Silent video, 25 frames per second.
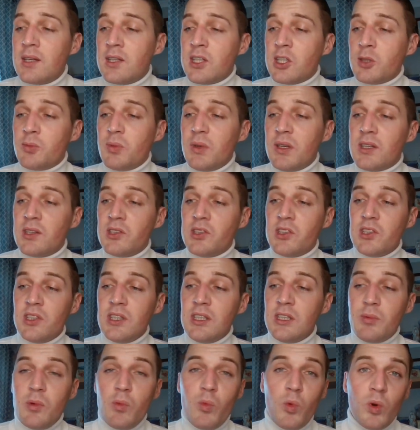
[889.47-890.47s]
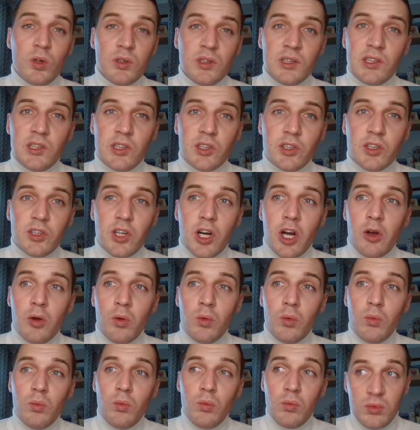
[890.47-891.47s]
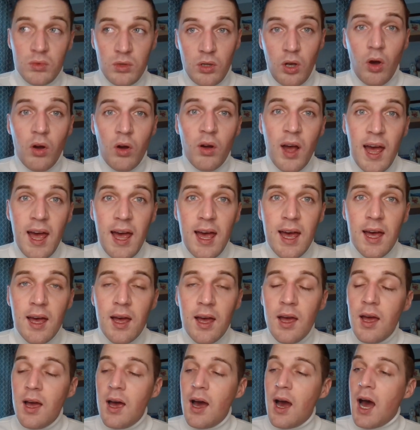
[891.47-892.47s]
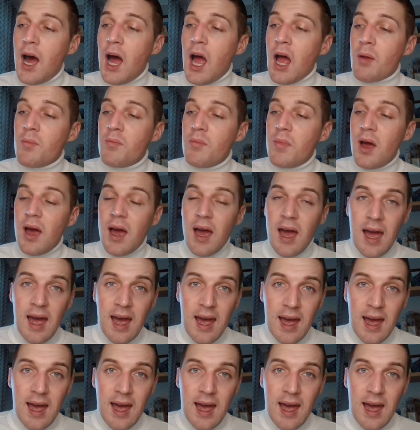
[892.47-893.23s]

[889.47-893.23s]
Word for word: just because she's been wanting to grow long hair. Um,